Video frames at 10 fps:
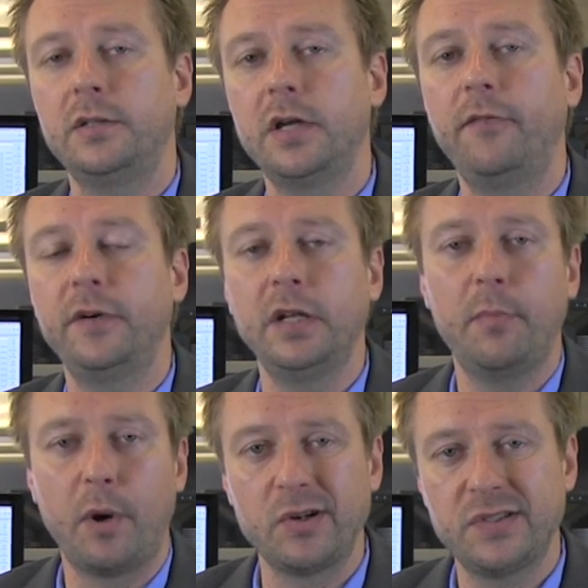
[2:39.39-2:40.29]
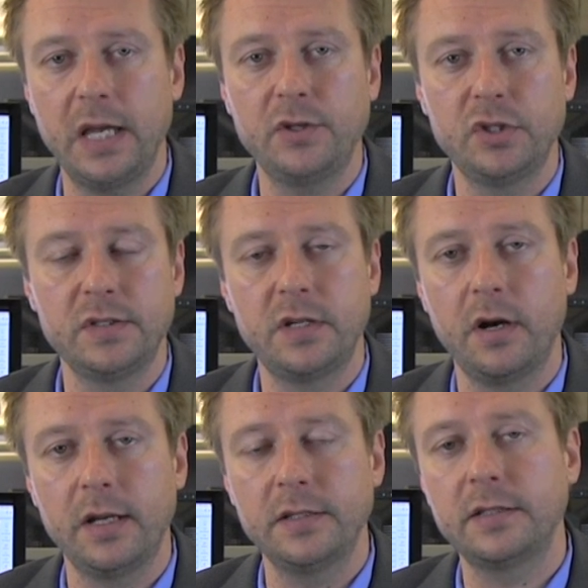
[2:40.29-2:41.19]
toughening up our sanctions
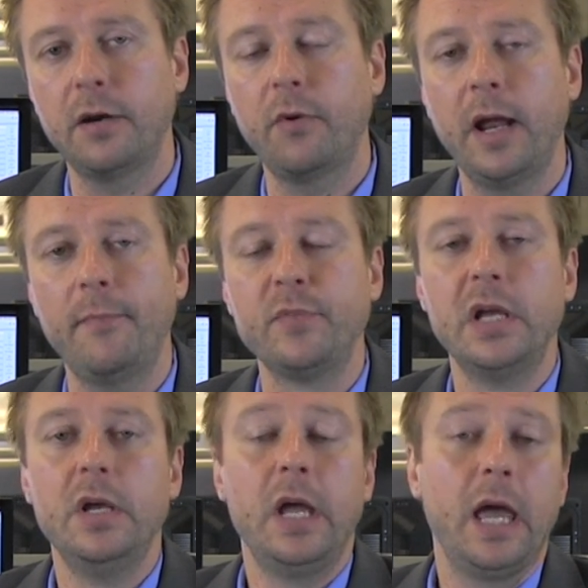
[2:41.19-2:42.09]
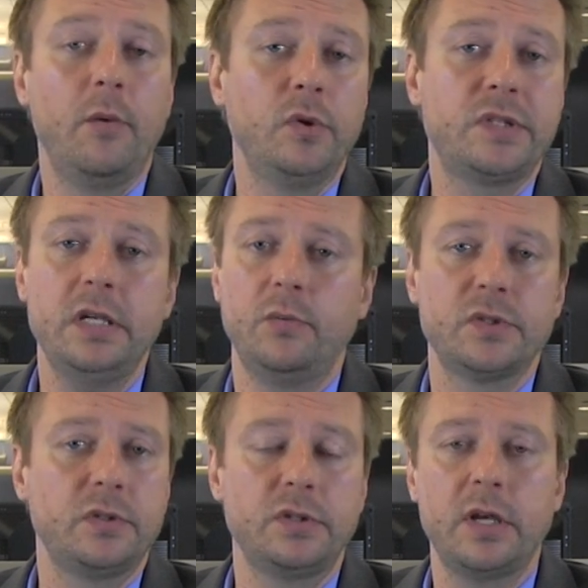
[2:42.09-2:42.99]
there against Iran. And we'll see.
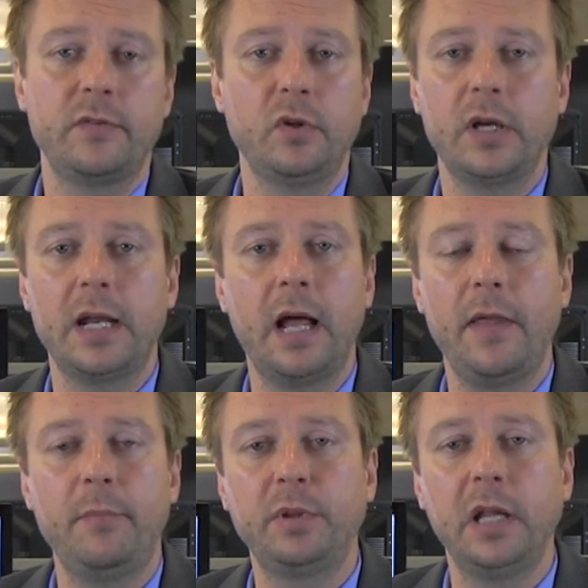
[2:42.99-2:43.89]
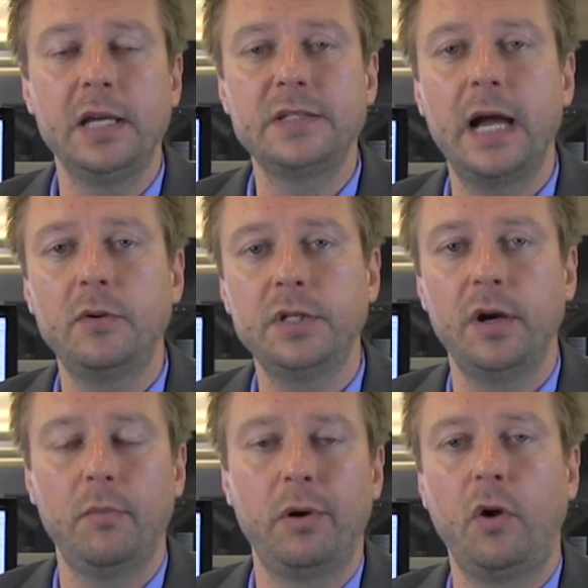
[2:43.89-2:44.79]
We'll just have to look at how that plays out
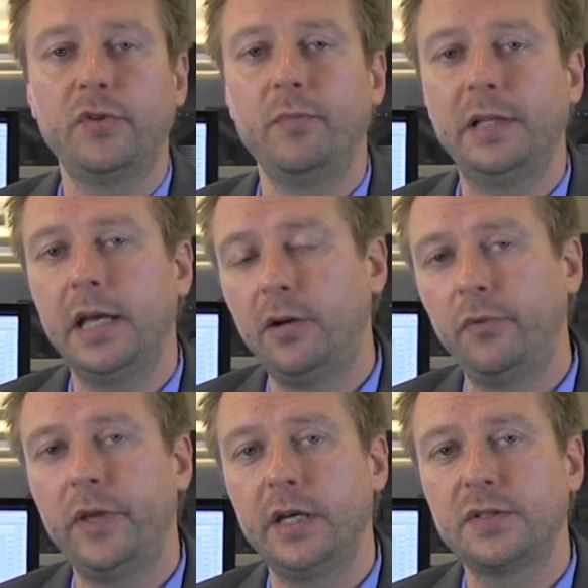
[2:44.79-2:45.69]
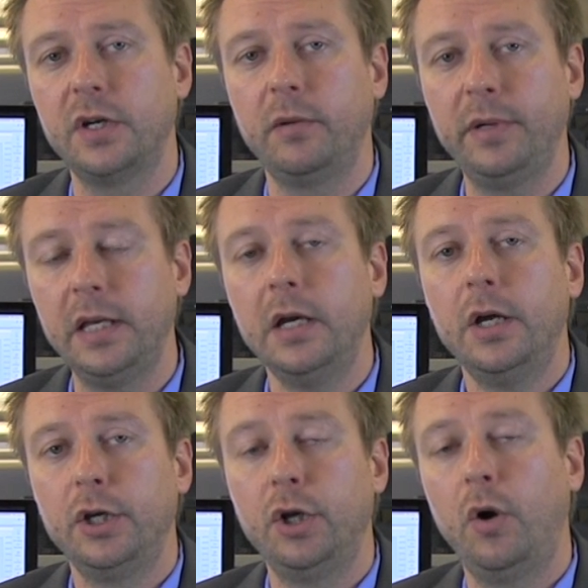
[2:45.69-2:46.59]
here. But ultimately, I don't think it's going to be,
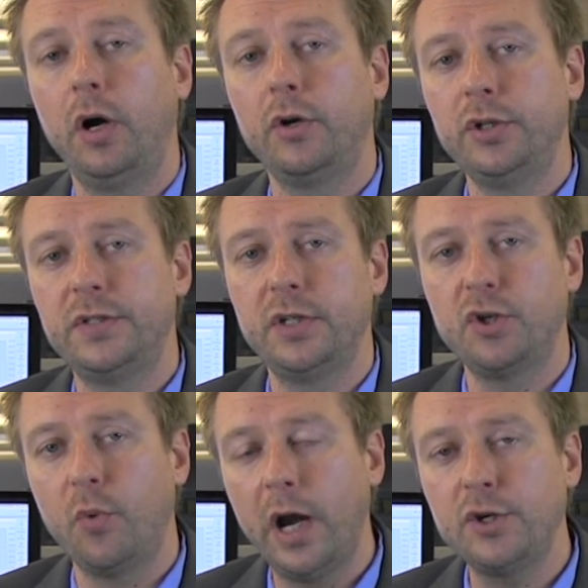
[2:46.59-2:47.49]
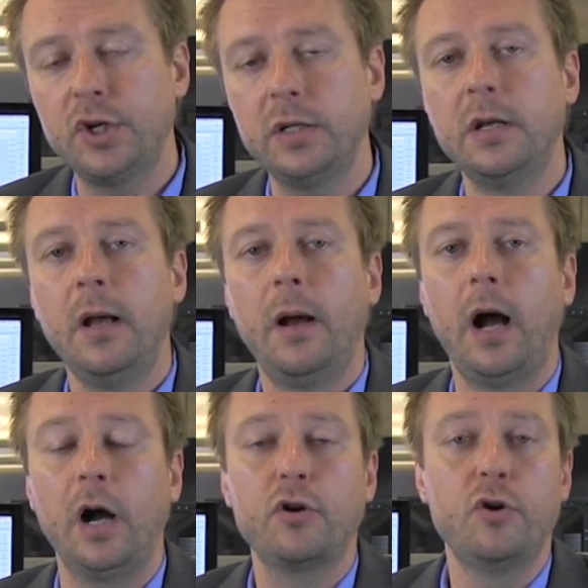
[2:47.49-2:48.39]
a good situation.
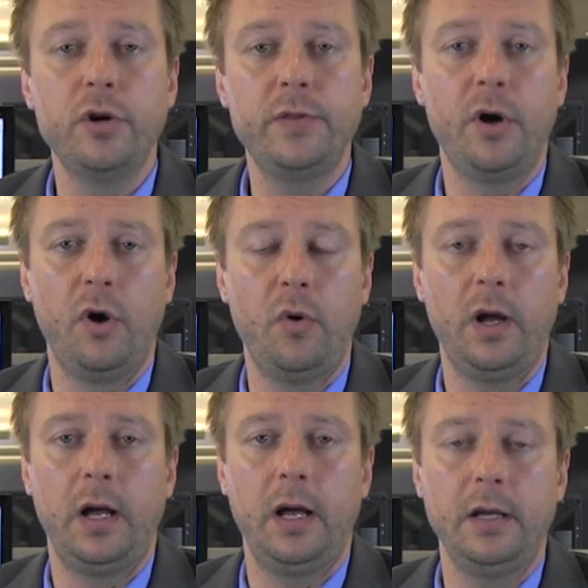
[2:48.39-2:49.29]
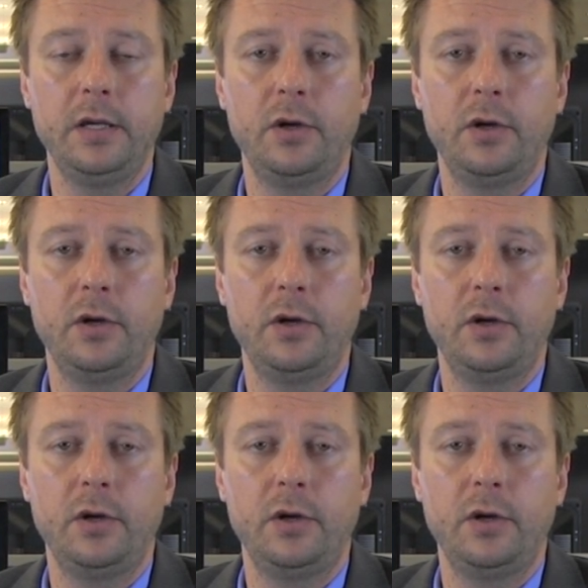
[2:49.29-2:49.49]
Could, though,